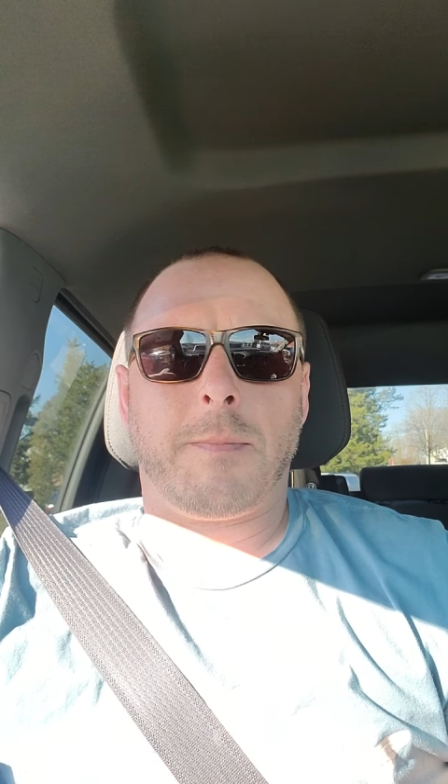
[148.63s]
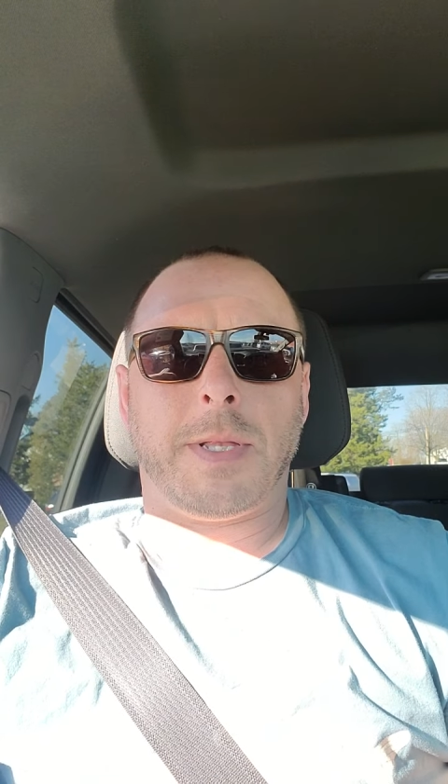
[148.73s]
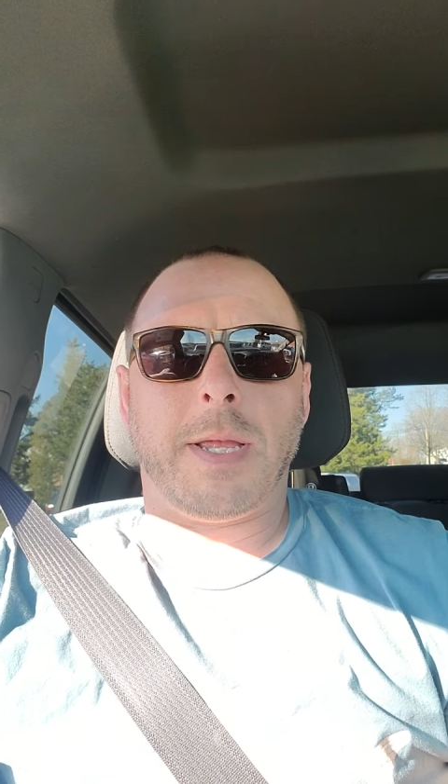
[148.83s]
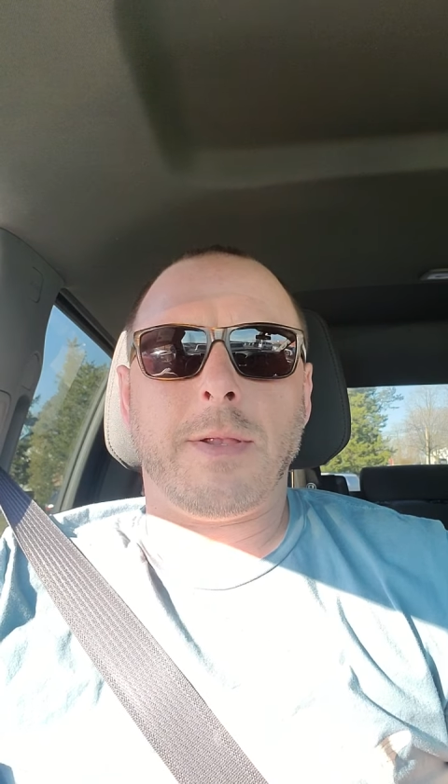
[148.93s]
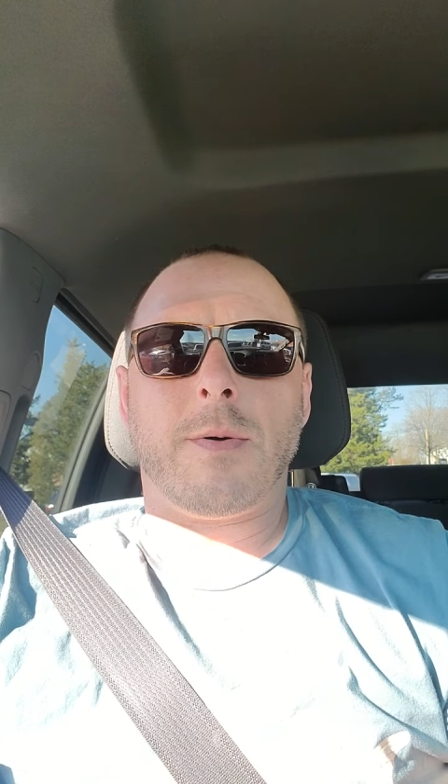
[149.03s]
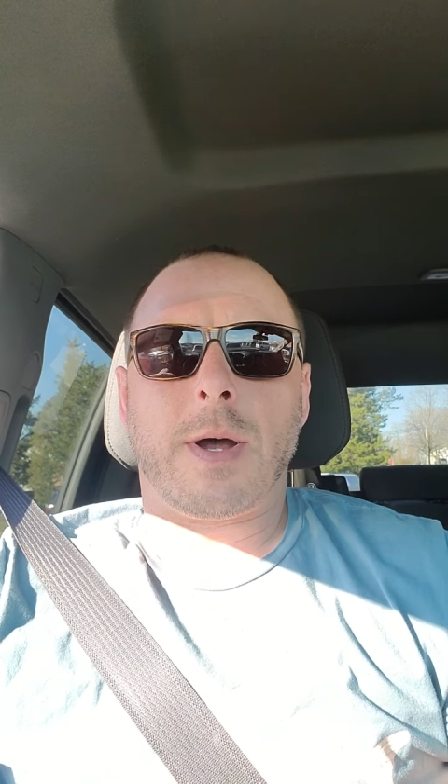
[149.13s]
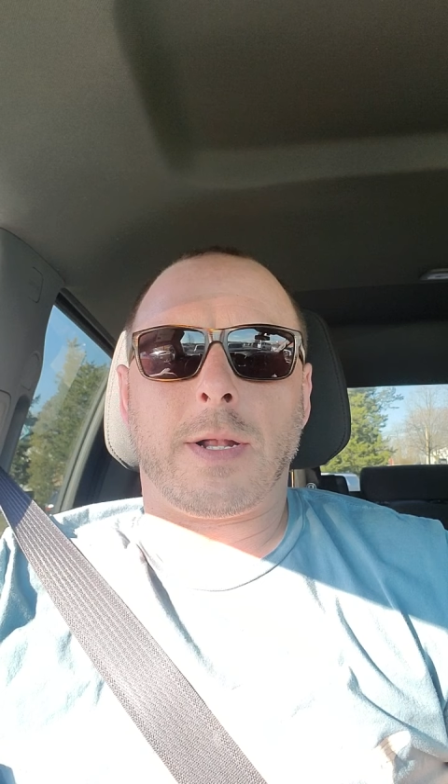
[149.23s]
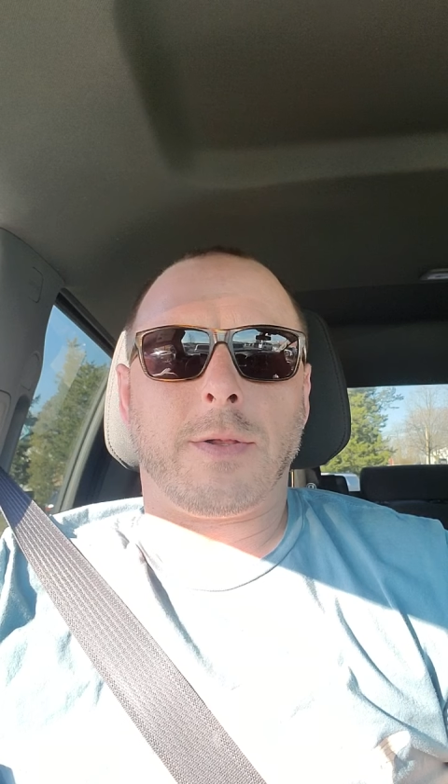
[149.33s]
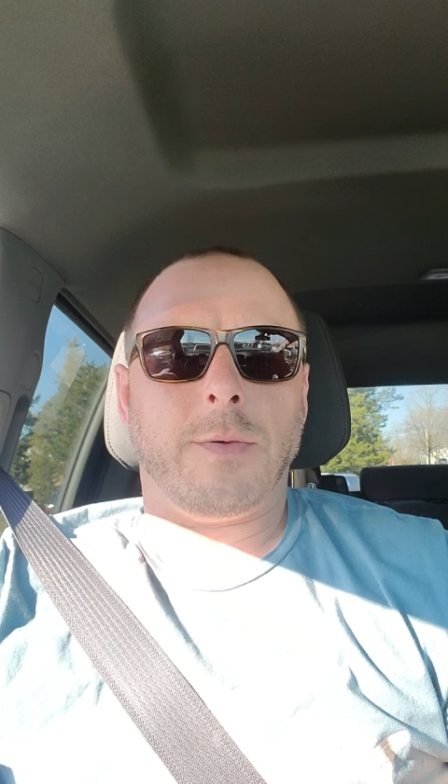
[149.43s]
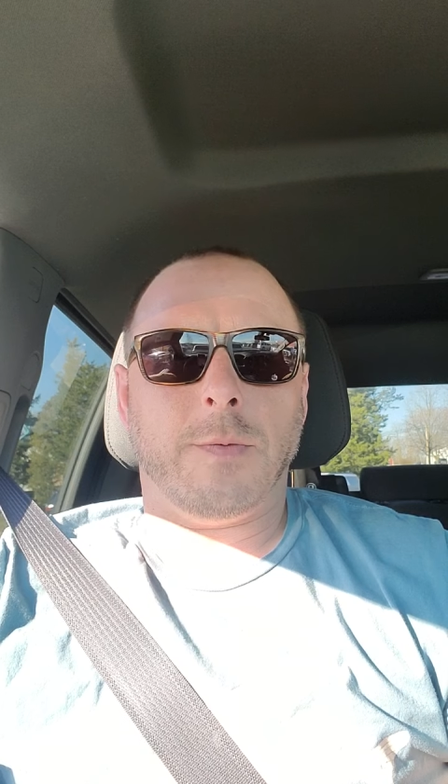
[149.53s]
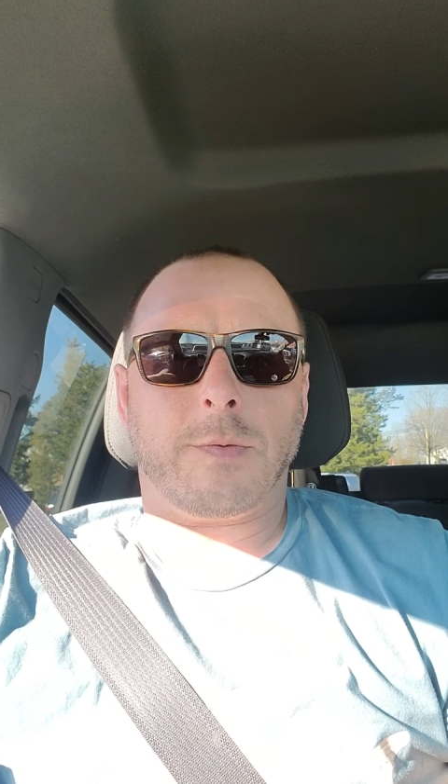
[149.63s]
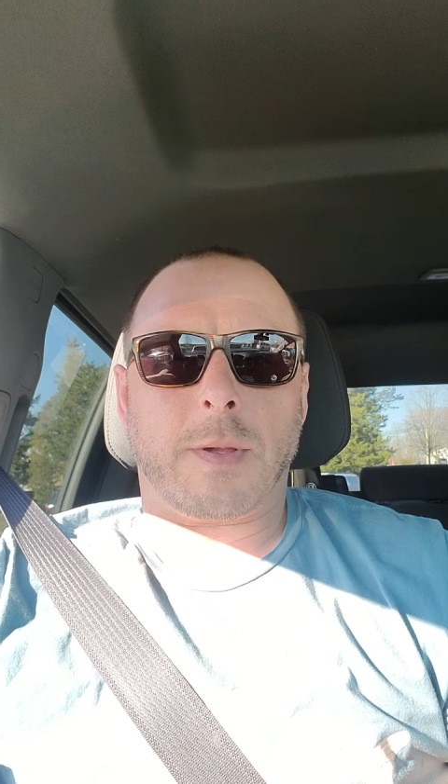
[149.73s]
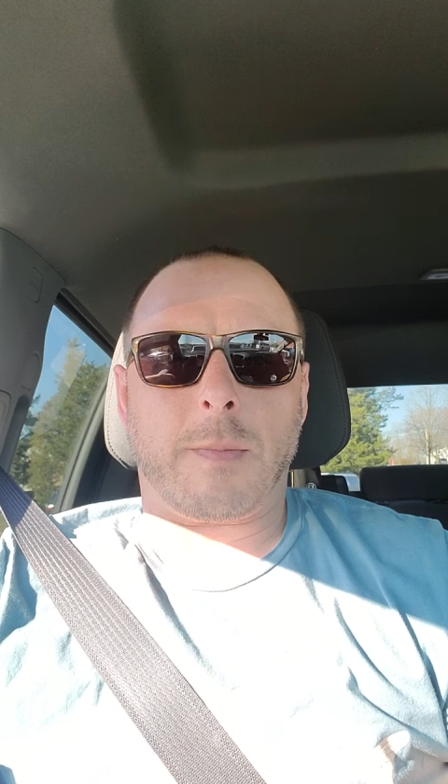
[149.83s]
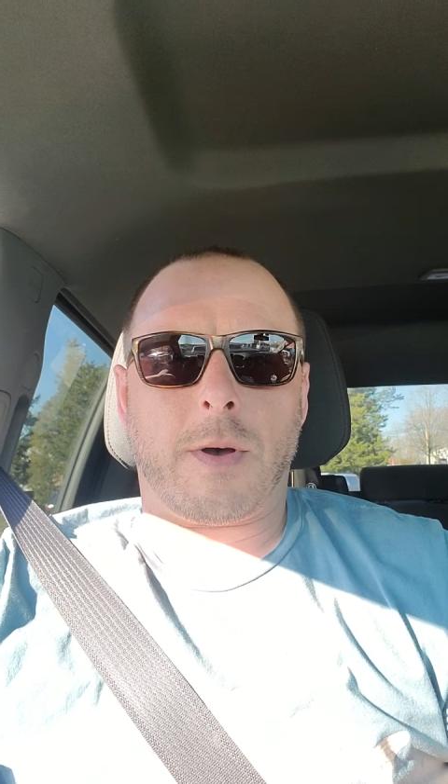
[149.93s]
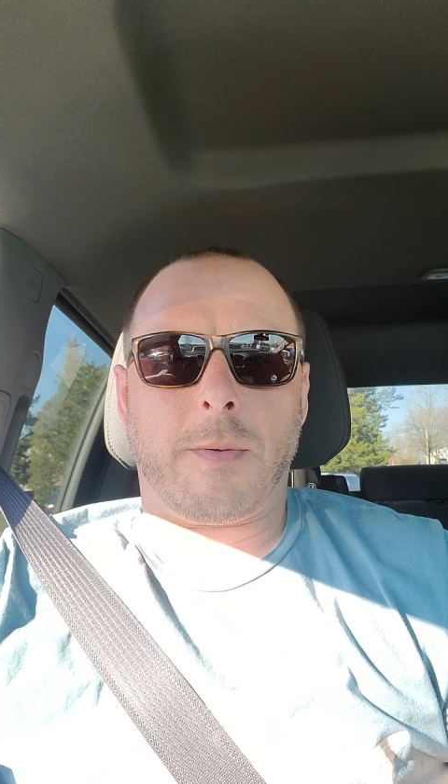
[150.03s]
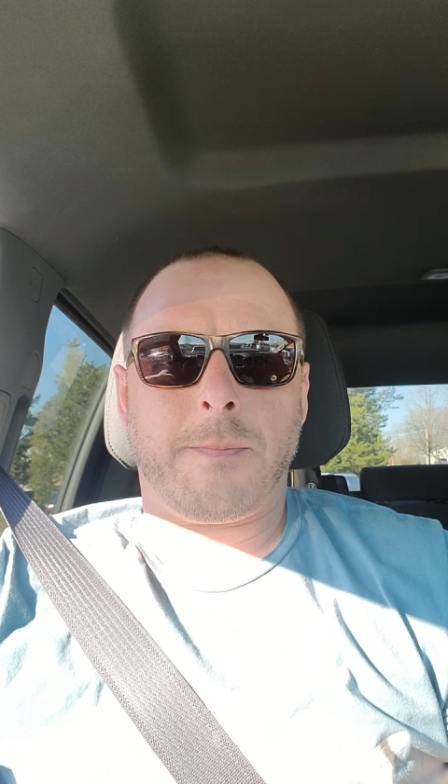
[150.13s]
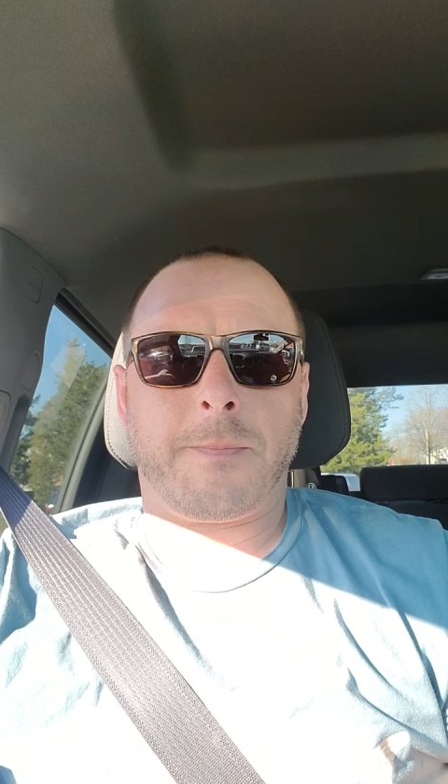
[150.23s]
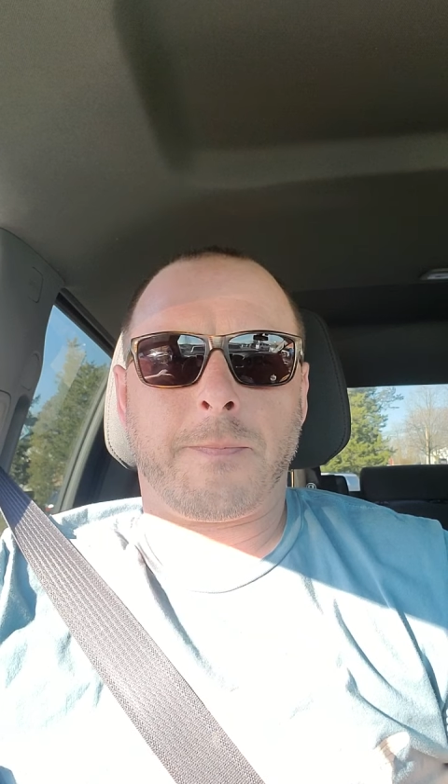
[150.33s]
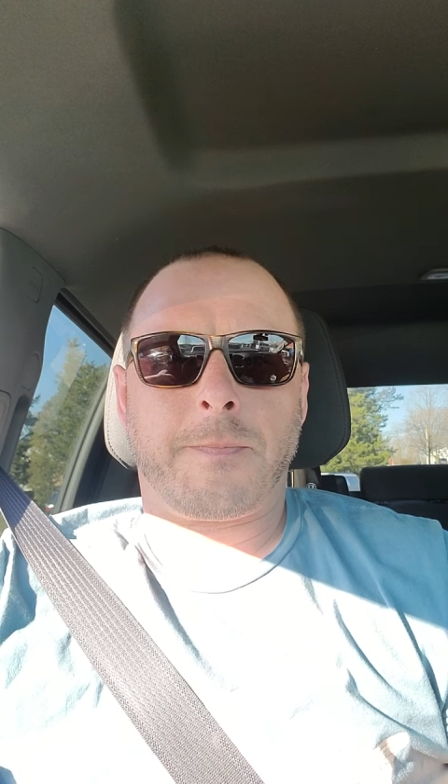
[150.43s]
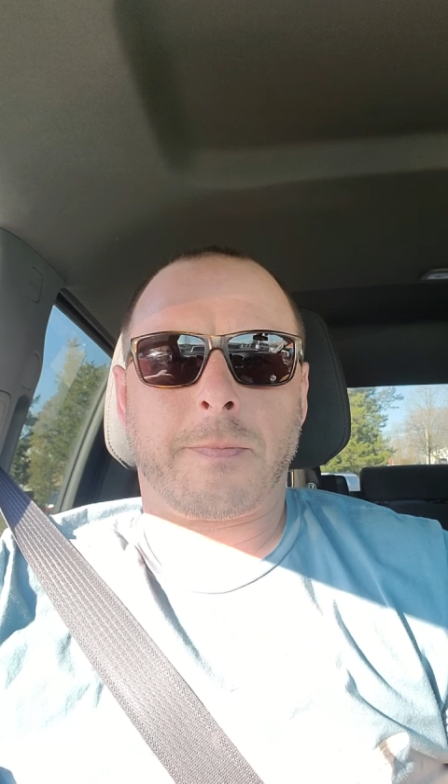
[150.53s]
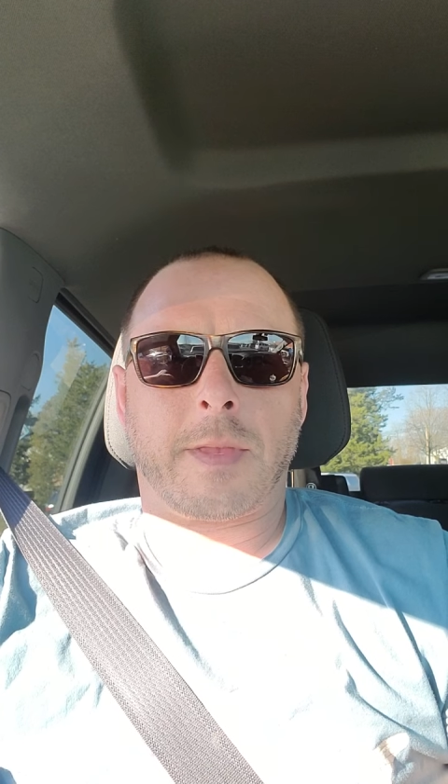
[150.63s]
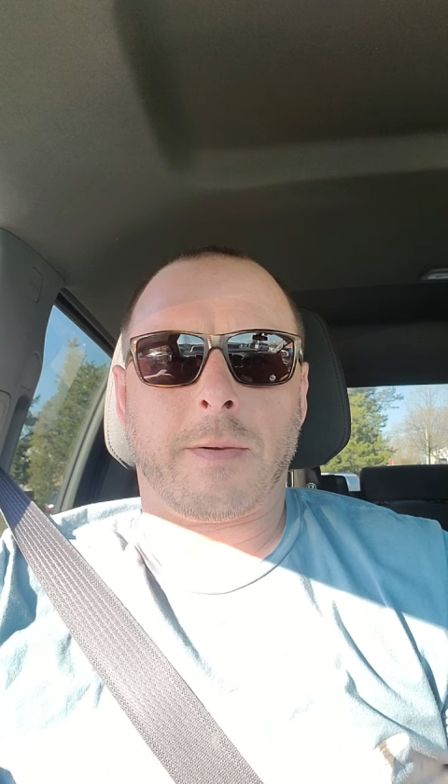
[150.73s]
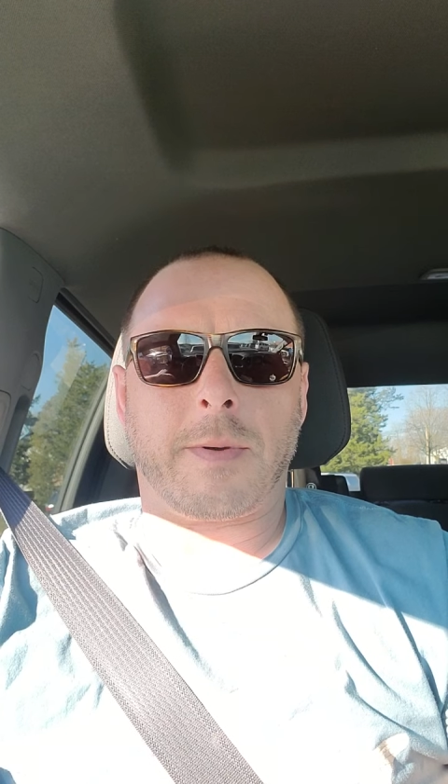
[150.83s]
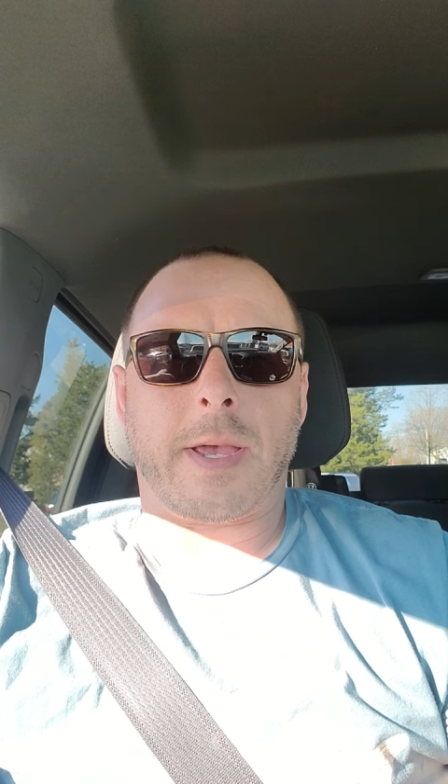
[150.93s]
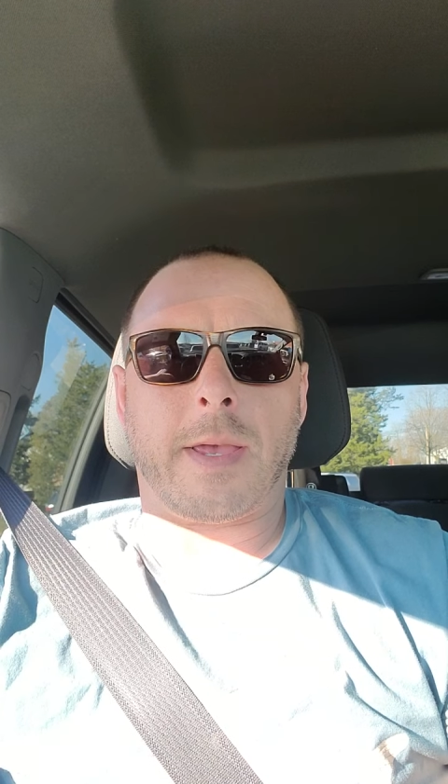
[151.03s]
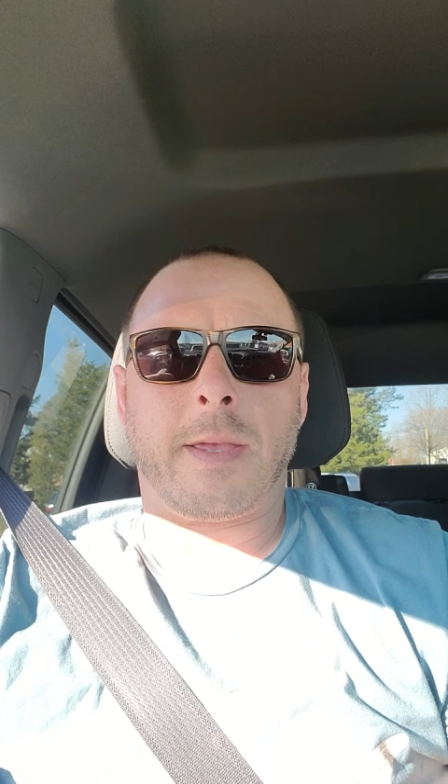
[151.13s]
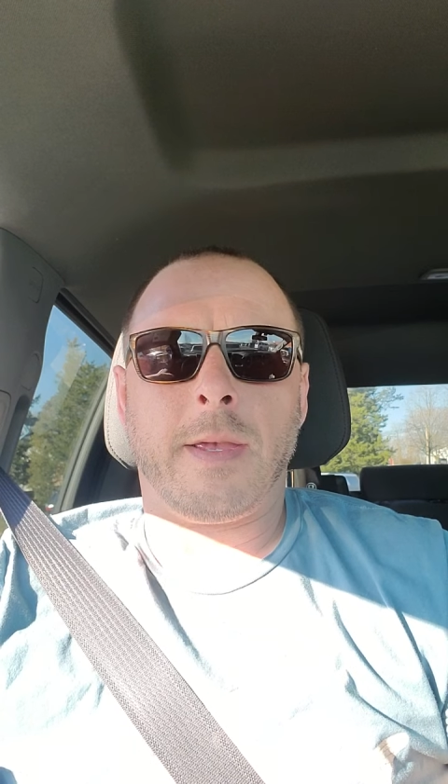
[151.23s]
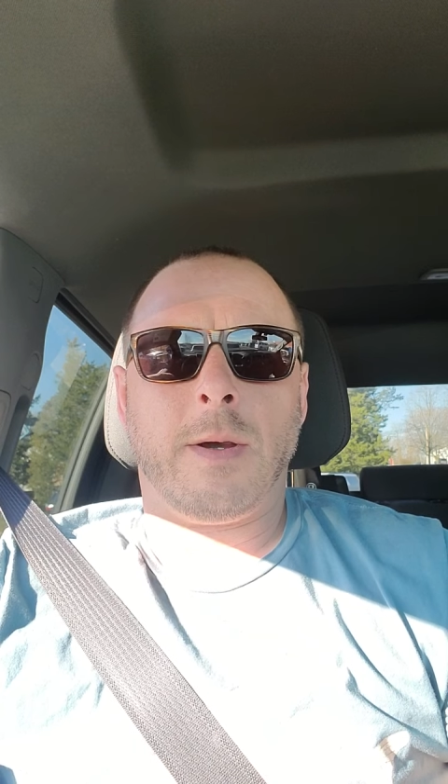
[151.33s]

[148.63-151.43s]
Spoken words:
but they know how to use them all, okay?